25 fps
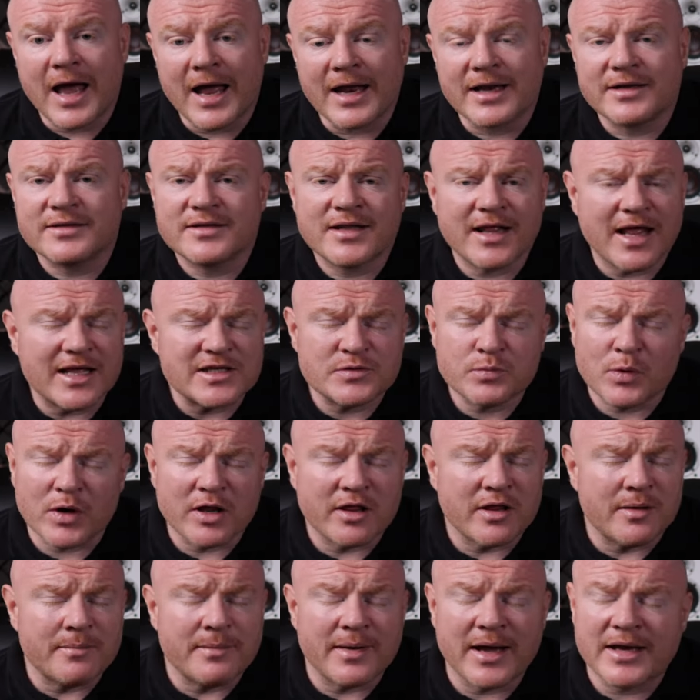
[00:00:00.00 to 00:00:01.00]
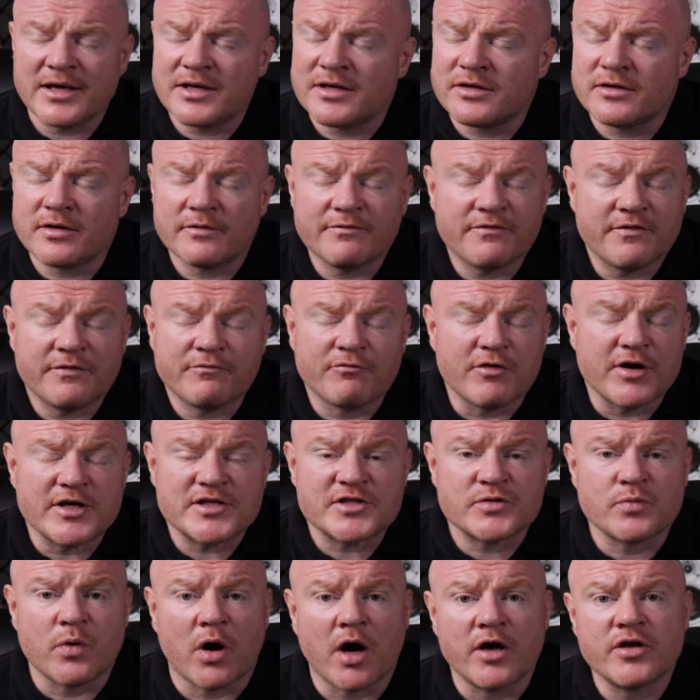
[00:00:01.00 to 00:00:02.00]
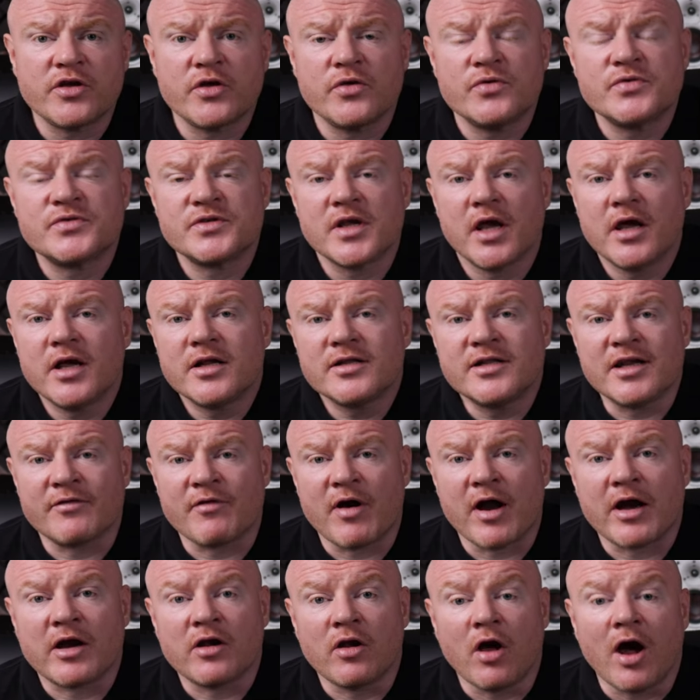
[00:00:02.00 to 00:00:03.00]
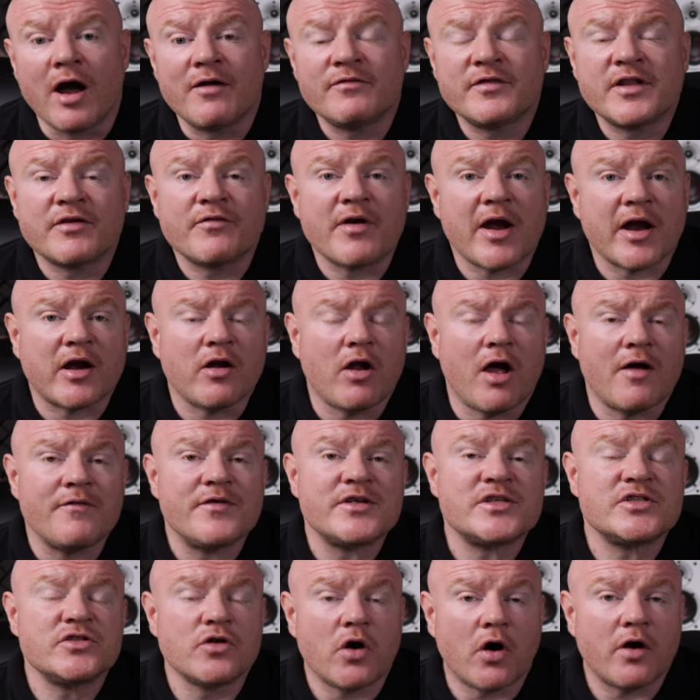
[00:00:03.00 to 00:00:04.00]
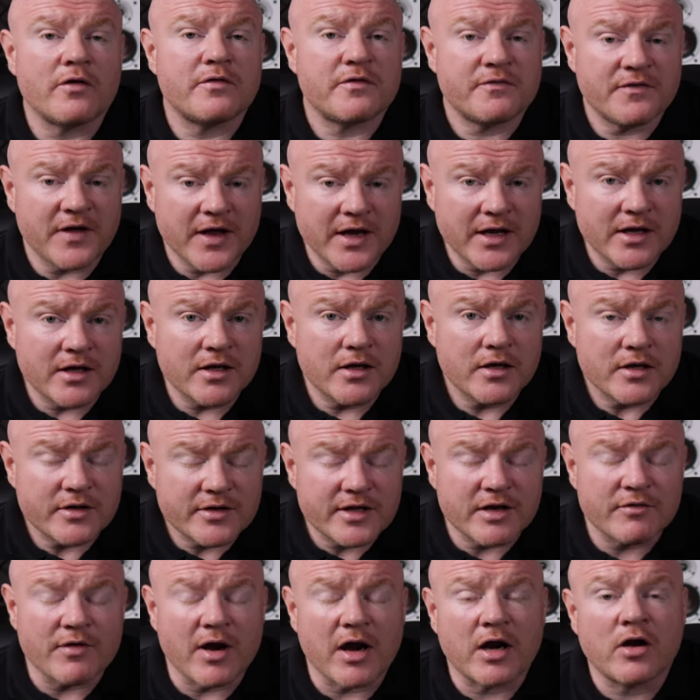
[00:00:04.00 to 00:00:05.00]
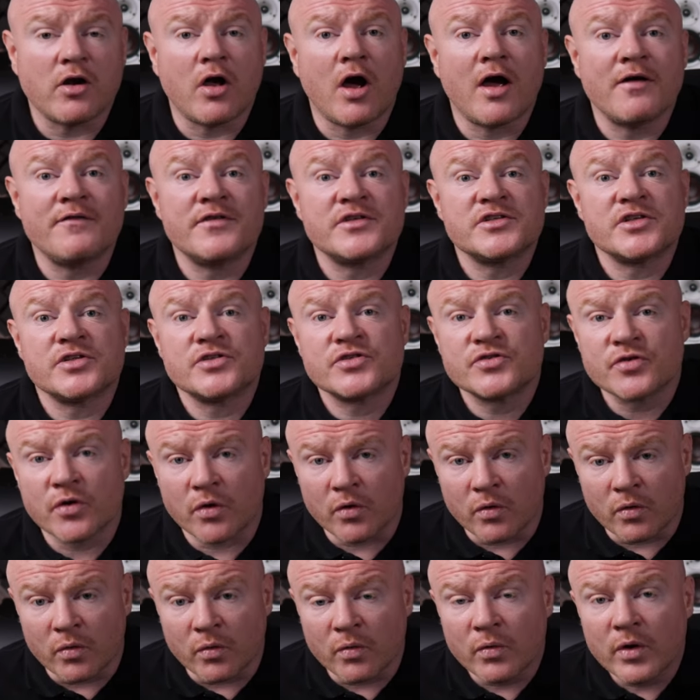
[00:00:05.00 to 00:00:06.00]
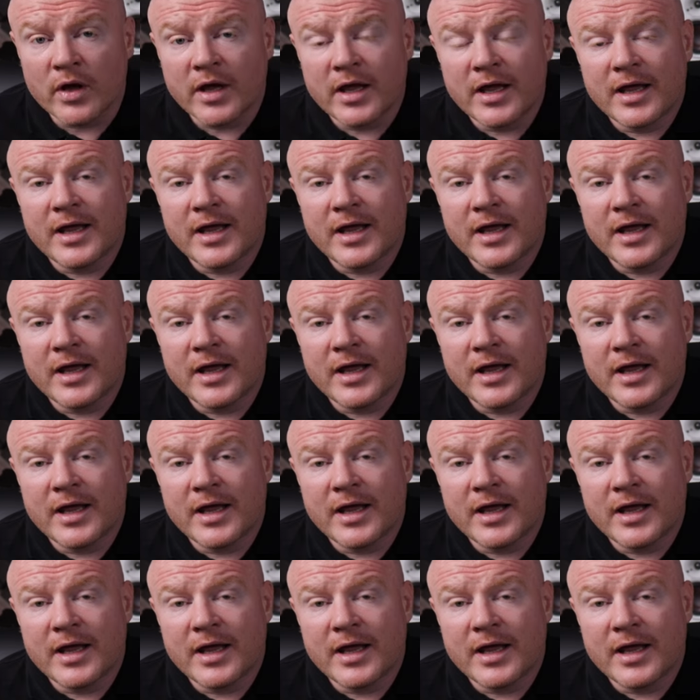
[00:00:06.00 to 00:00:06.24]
And that's one of the main reasons why I use Dirac Live. Dirac Live is not a thing. Dirac Live is a tool.